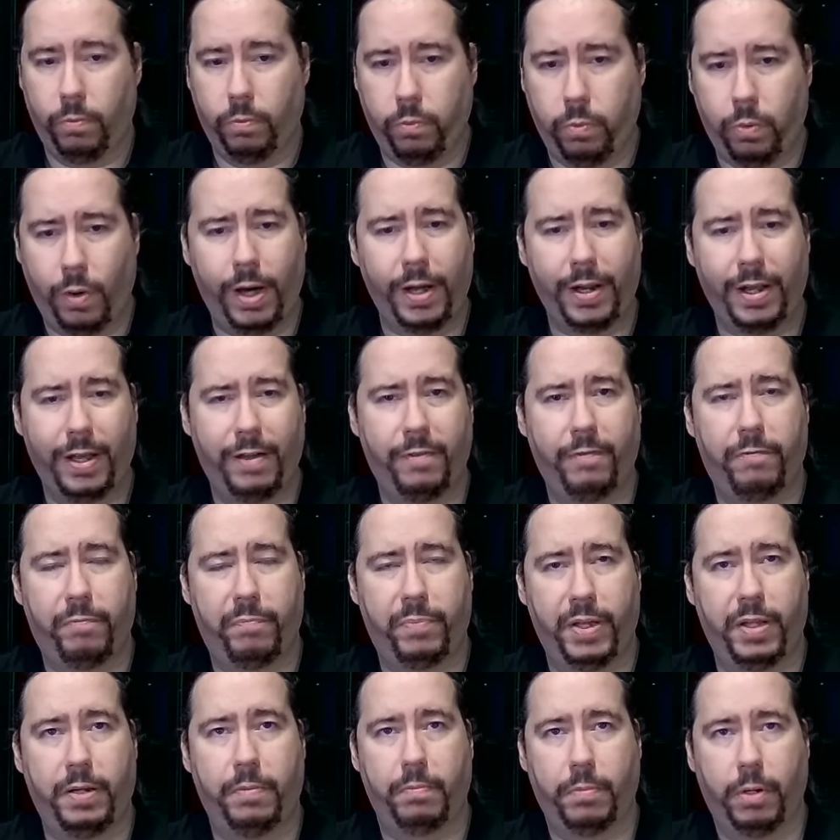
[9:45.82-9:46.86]
what I've
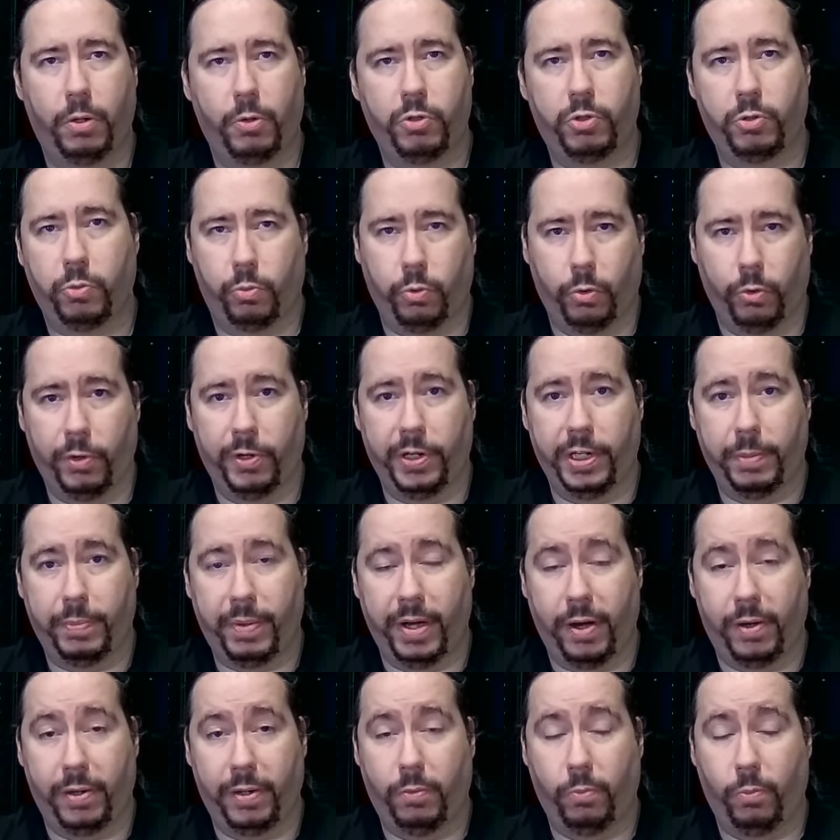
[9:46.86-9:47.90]
been most worried
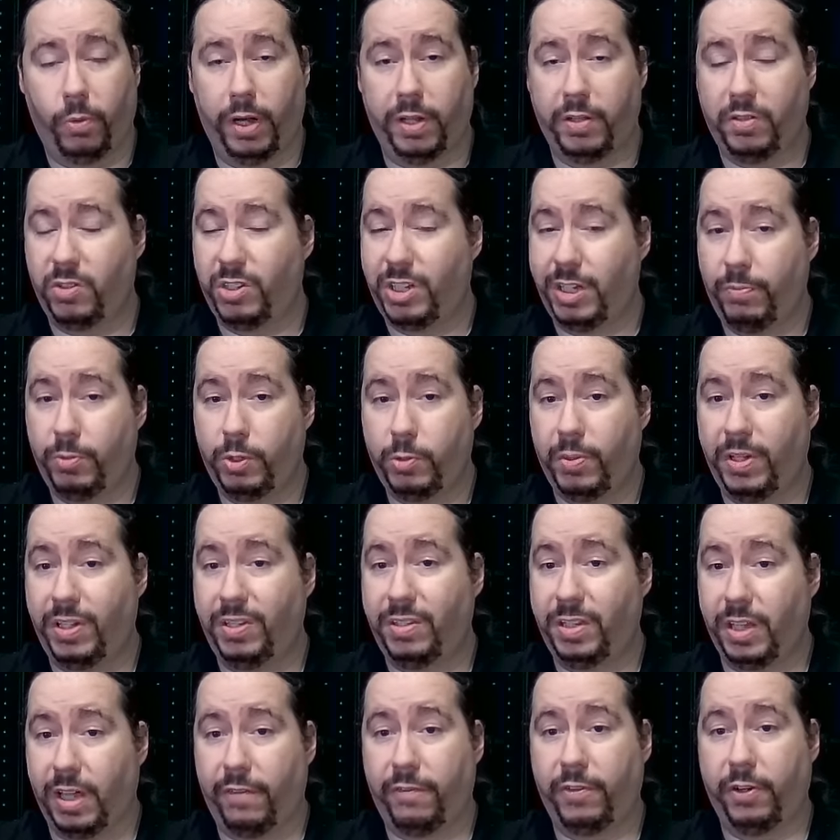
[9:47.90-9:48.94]
about, and what seems to be
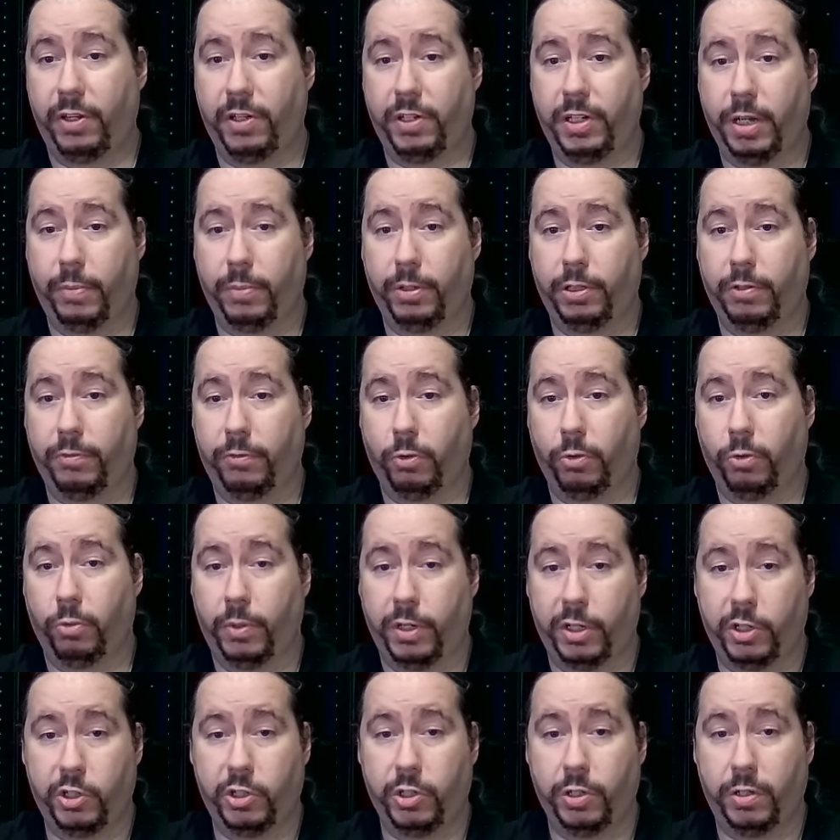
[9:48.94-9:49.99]
definitely coming to
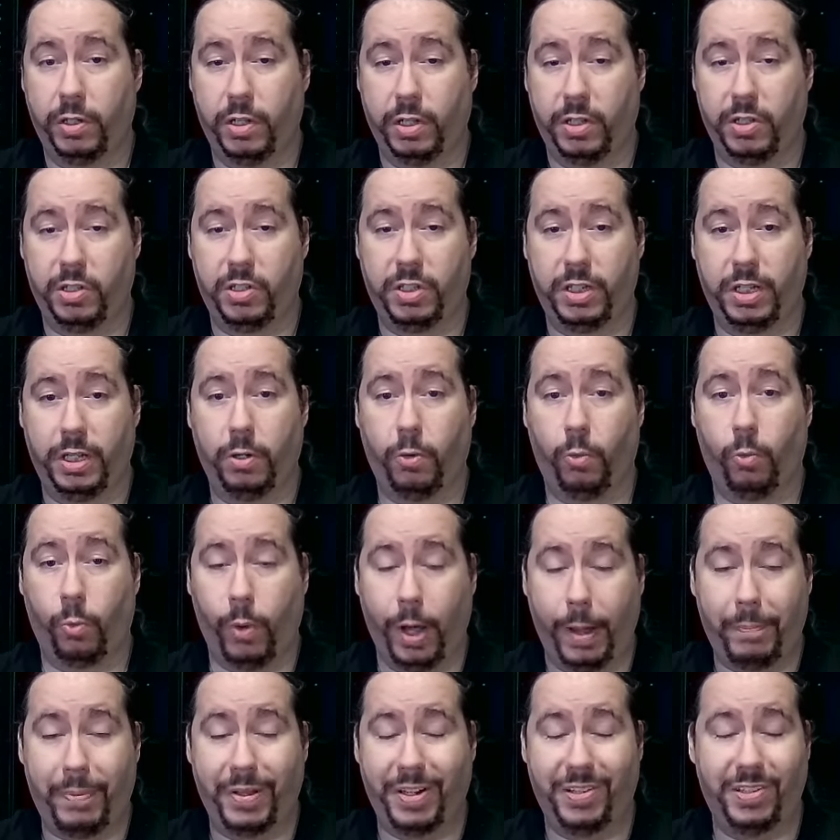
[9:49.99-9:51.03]
fruition, is the
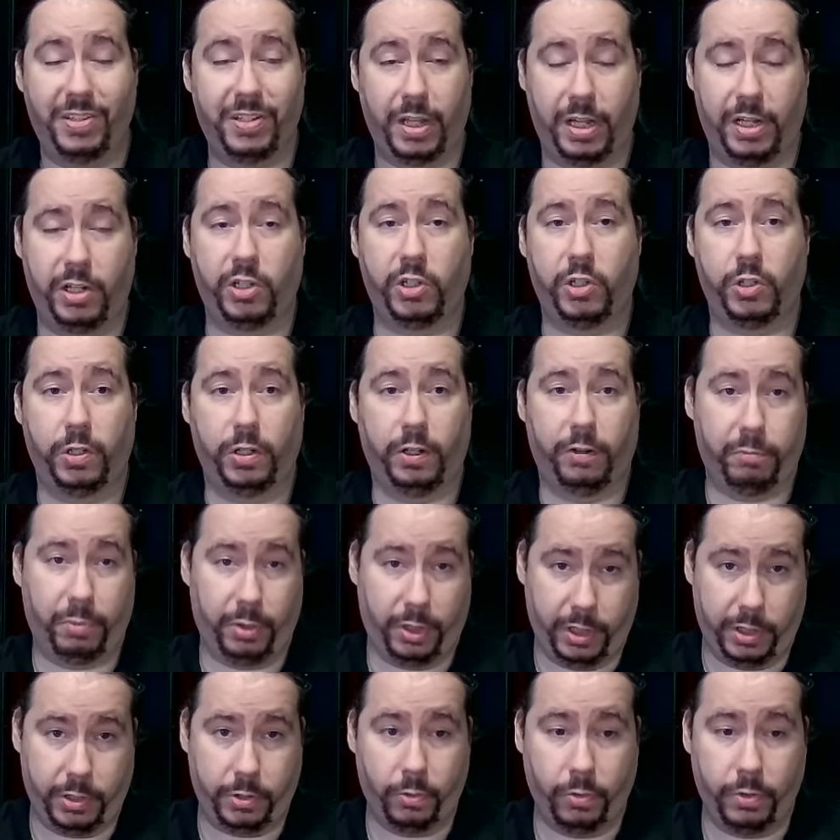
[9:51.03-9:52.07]
weaponization of
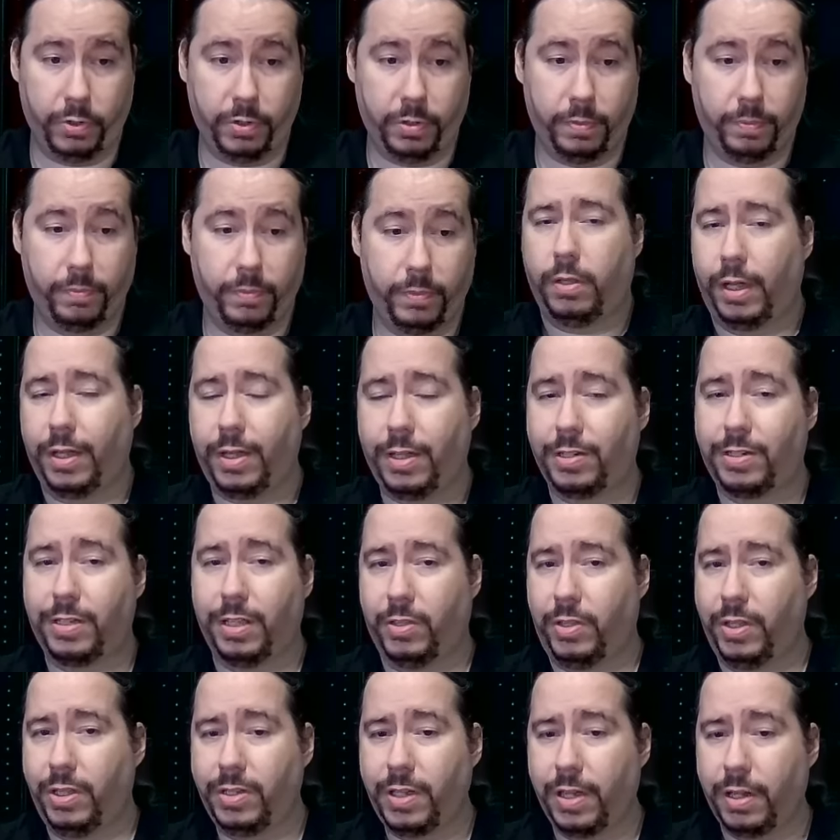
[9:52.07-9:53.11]
plagiarism. Like I
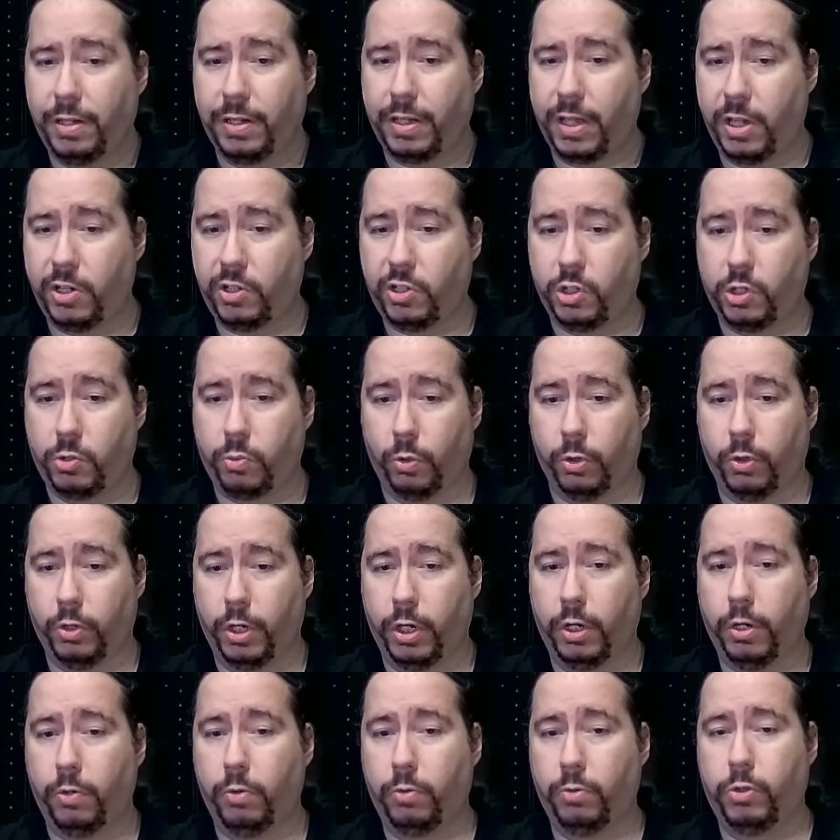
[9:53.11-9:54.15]
said, these allegations were
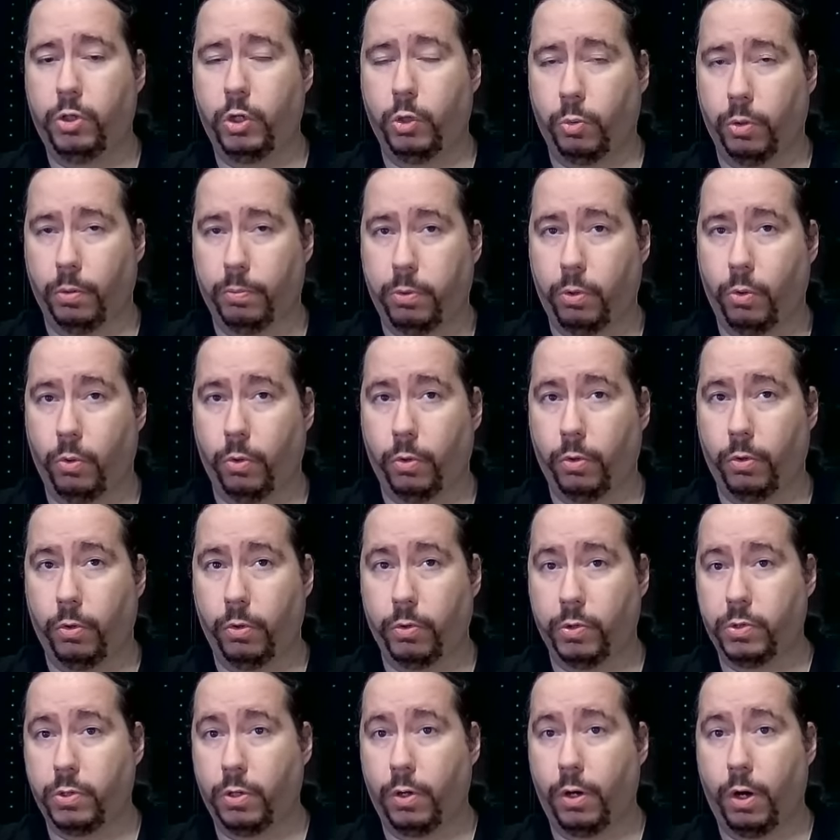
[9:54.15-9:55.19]
known to
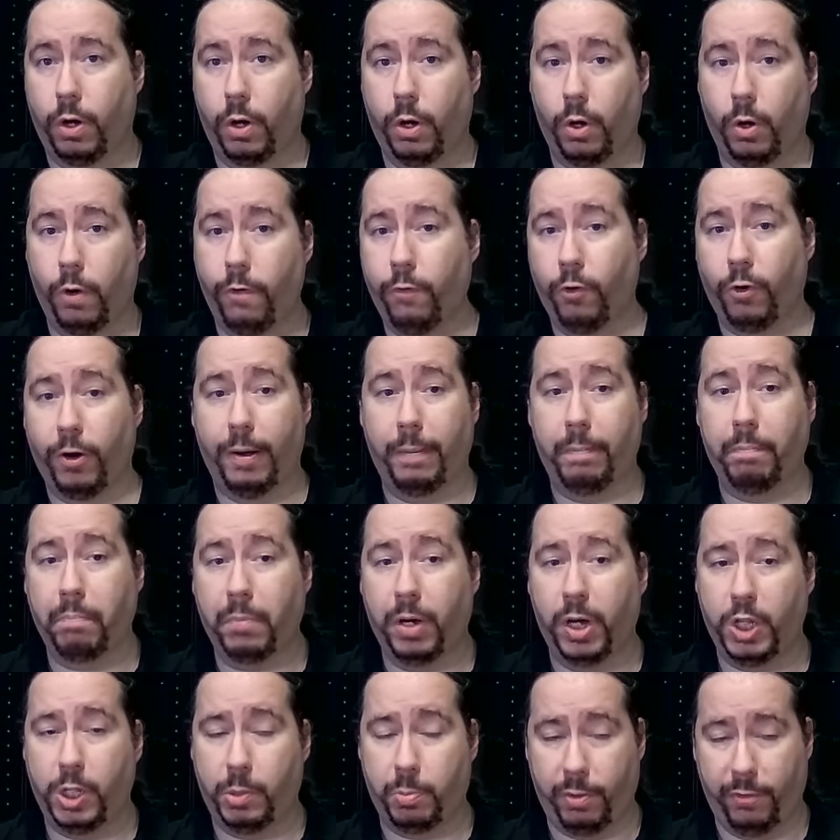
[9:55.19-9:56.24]
reporters over a
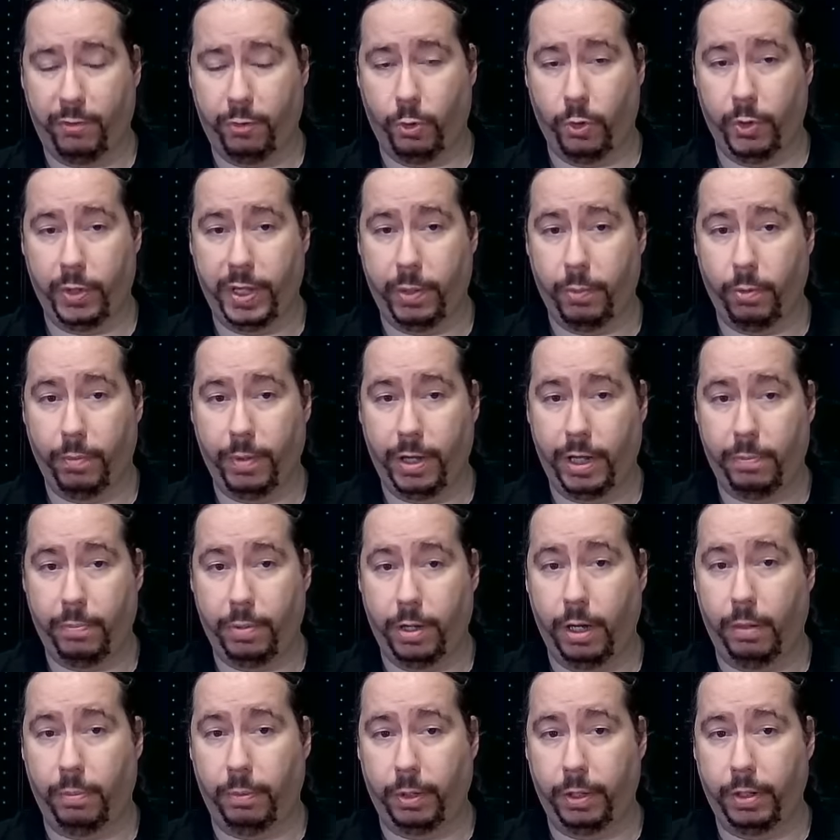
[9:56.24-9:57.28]
month before they were made
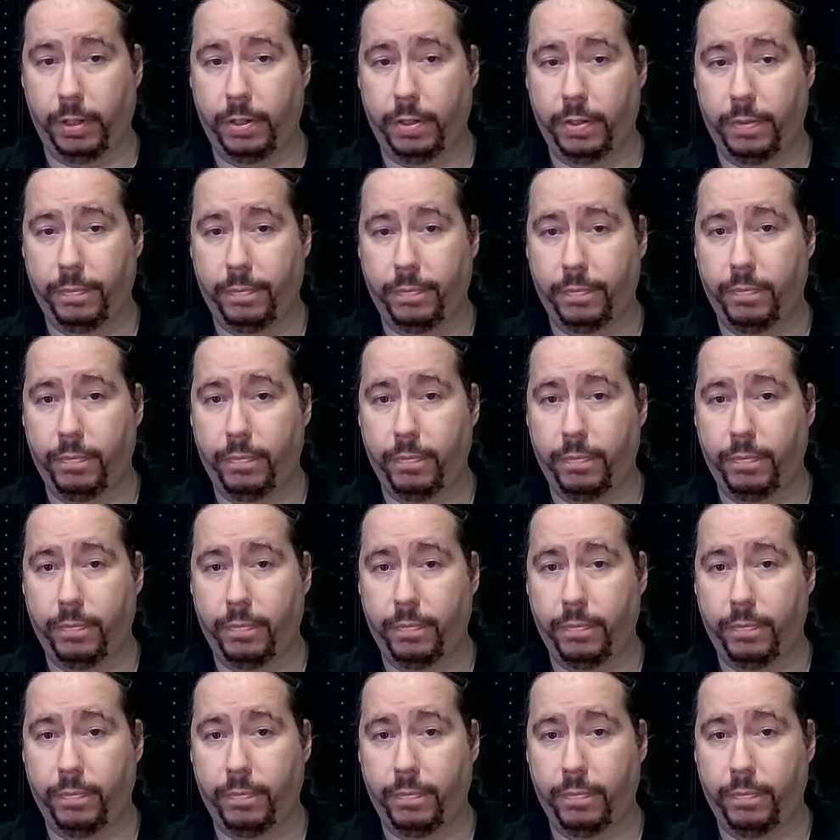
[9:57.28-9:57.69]
public.